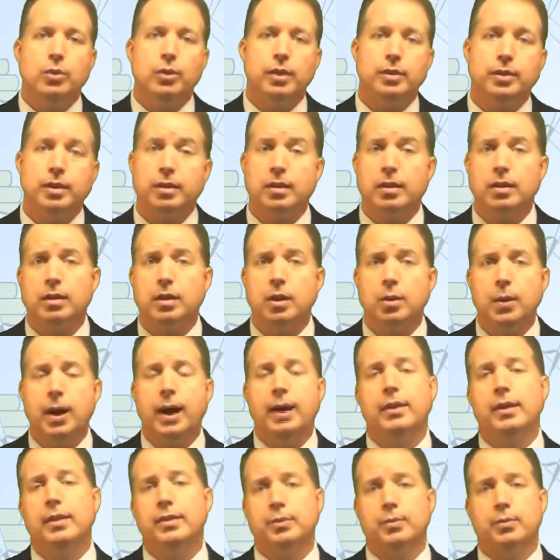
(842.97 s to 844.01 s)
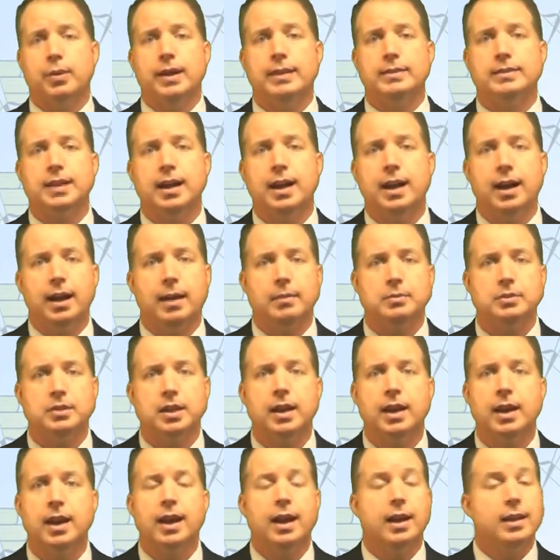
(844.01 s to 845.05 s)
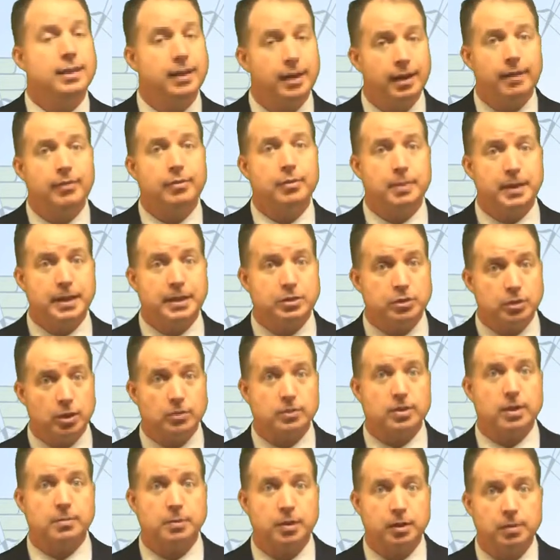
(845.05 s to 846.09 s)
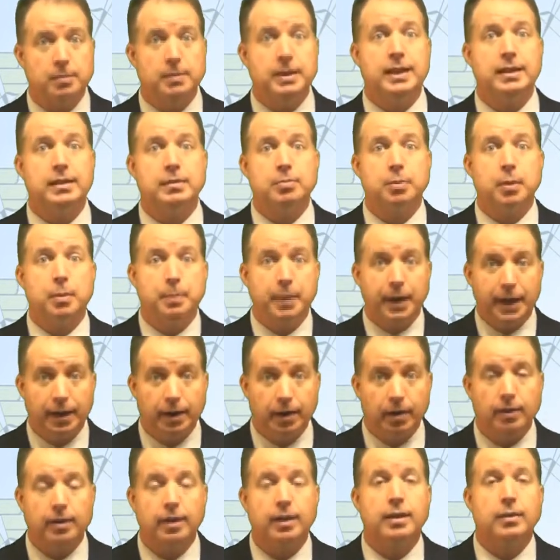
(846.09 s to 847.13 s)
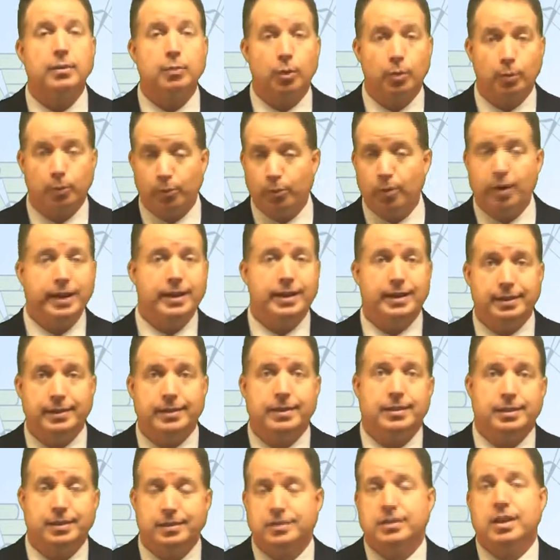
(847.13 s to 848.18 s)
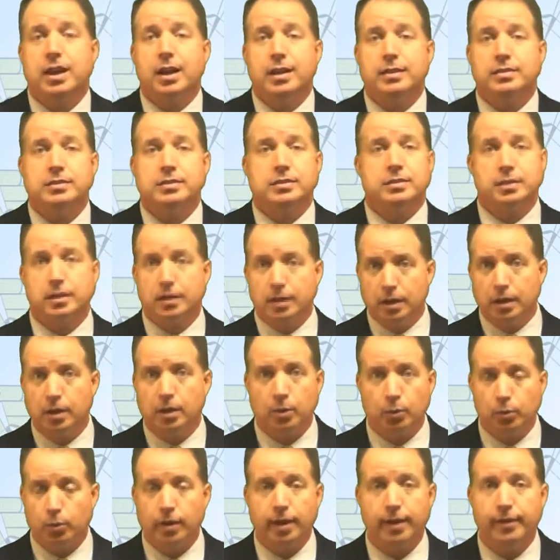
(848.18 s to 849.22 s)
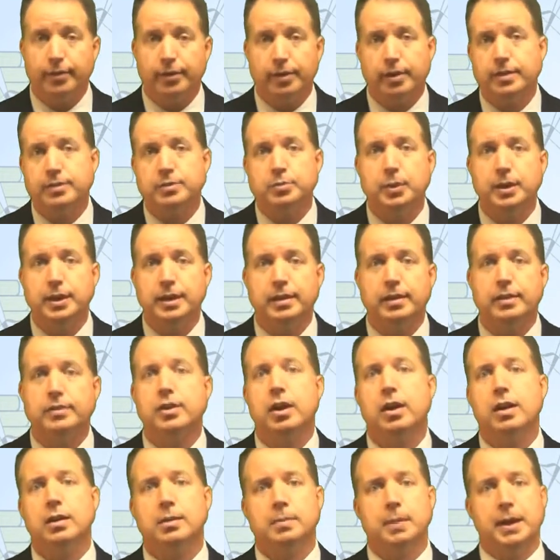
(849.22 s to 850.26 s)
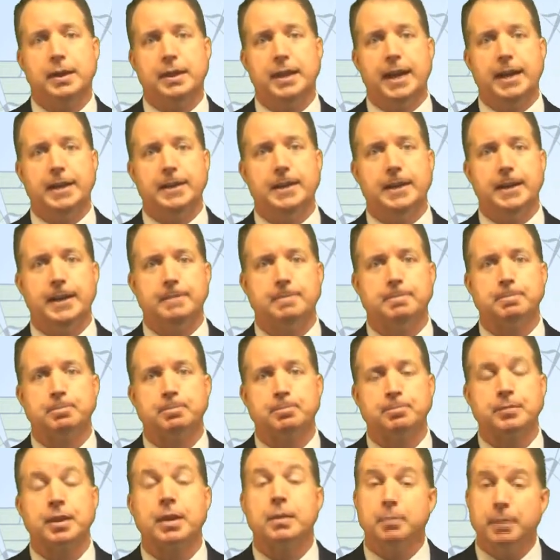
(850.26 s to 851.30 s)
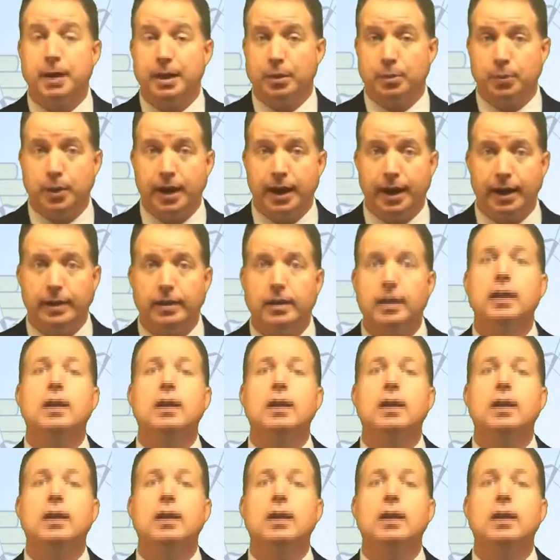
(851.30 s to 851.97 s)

that they're going to go out at the right times. And then everybody shows up to the meeting prepared, and we're ready to discuss whatever it is we need to talk about that night. And by the way,